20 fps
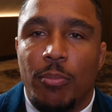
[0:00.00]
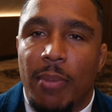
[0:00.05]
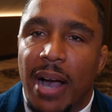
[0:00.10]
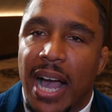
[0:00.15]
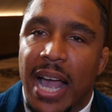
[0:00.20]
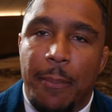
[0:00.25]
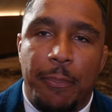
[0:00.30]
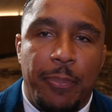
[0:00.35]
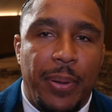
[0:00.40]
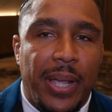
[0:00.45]

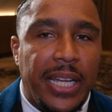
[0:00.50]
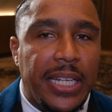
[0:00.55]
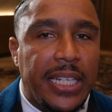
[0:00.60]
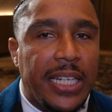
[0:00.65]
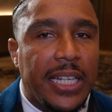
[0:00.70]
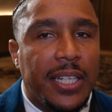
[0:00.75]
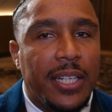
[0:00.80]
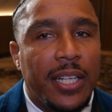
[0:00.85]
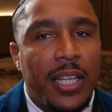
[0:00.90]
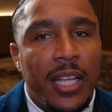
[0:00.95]
My
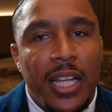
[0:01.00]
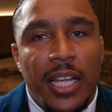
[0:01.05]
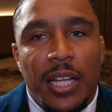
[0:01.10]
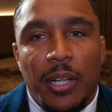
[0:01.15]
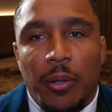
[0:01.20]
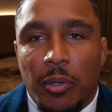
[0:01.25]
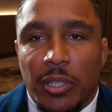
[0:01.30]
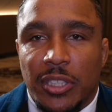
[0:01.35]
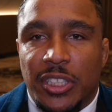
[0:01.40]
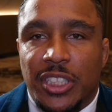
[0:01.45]
opinion
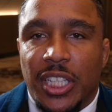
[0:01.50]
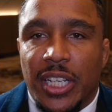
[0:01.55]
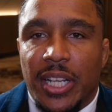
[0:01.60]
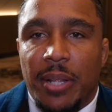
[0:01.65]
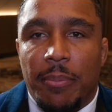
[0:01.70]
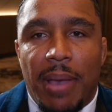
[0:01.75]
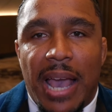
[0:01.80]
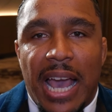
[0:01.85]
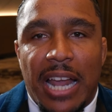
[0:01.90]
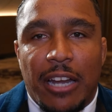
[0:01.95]

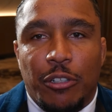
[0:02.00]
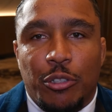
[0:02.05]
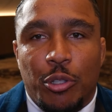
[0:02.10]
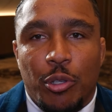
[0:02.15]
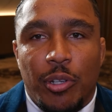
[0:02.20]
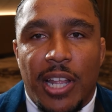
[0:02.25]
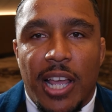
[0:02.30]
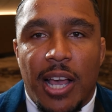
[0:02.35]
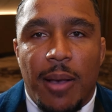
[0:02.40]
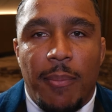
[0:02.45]
shouldn't matter
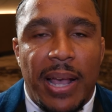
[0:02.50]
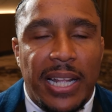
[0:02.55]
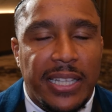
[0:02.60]
to them.